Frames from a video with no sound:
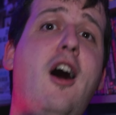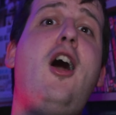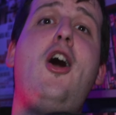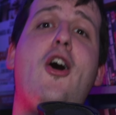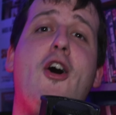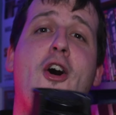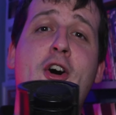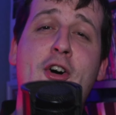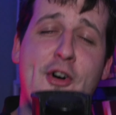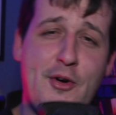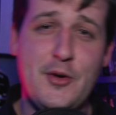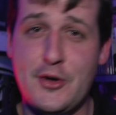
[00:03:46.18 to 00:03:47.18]

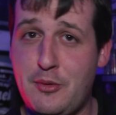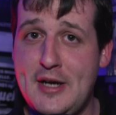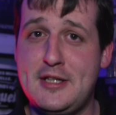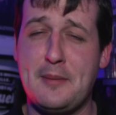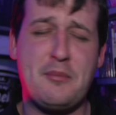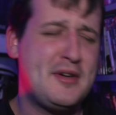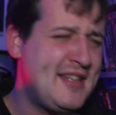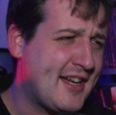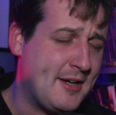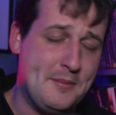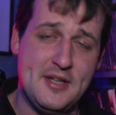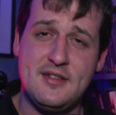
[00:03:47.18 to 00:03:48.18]
Uh-oh, quite the
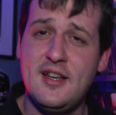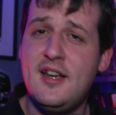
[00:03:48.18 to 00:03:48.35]
predicament.